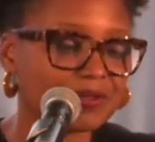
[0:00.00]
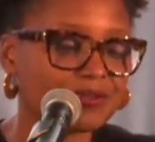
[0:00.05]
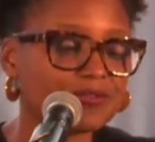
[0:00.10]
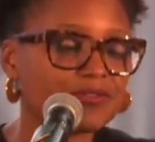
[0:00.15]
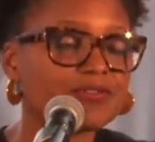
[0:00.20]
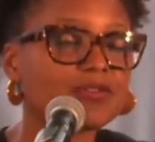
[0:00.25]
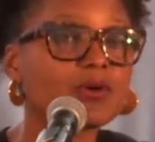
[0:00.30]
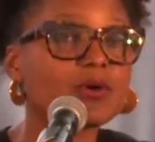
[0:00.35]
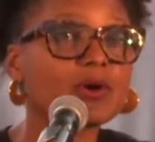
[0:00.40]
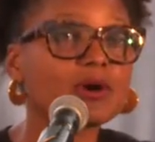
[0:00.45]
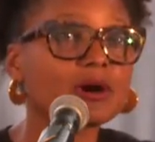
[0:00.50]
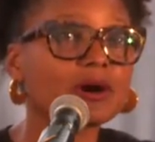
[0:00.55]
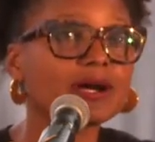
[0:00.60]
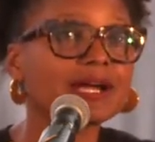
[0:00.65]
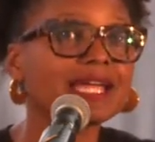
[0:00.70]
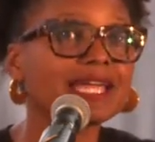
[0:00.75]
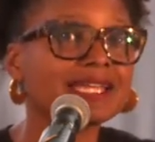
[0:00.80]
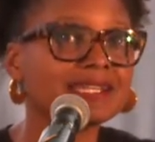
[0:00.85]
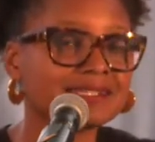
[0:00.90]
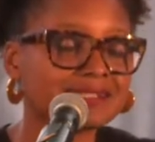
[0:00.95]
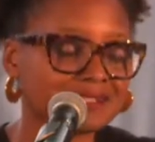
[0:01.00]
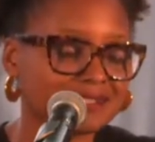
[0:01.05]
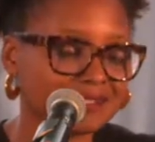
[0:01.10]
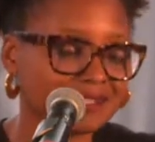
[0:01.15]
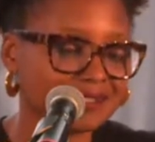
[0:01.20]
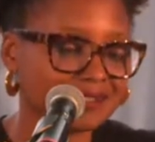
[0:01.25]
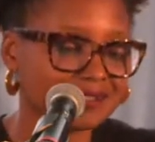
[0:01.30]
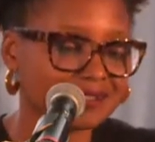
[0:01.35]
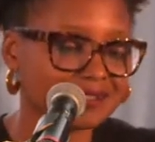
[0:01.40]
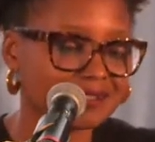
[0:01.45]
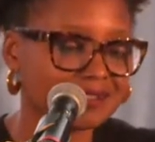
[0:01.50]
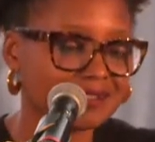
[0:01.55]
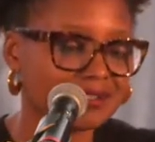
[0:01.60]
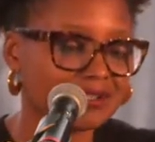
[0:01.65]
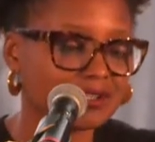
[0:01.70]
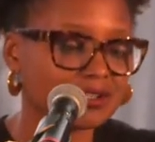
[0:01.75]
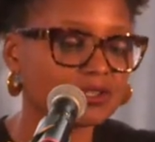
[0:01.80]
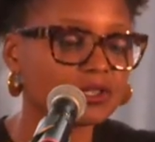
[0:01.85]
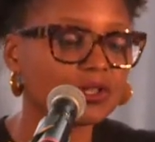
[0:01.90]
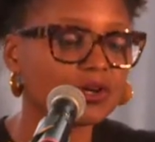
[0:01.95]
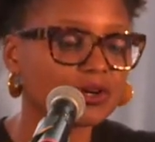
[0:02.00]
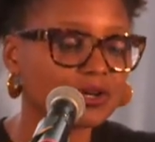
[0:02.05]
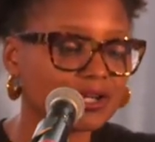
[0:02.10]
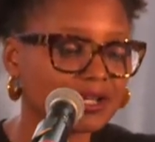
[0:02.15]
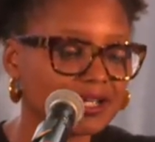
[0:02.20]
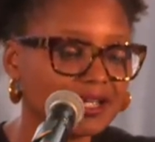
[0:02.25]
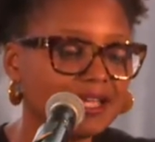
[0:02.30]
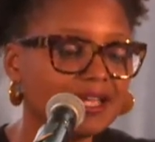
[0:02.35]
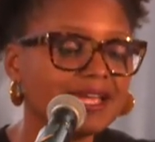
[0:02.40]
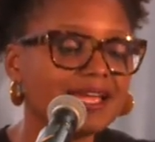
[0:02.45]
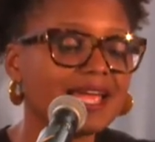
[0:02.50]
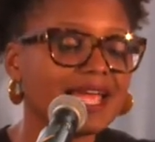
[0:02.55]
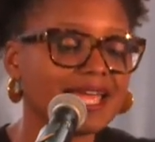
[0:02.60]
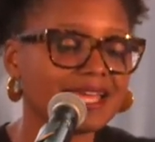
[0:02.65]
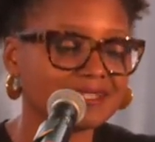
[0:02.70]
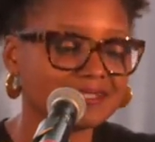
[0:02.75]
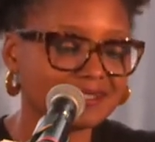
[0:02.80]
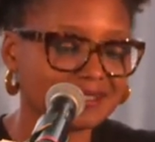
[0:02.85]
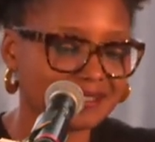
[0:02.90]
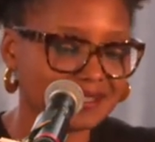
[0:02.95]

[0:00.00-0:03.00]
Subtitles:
For instant, look and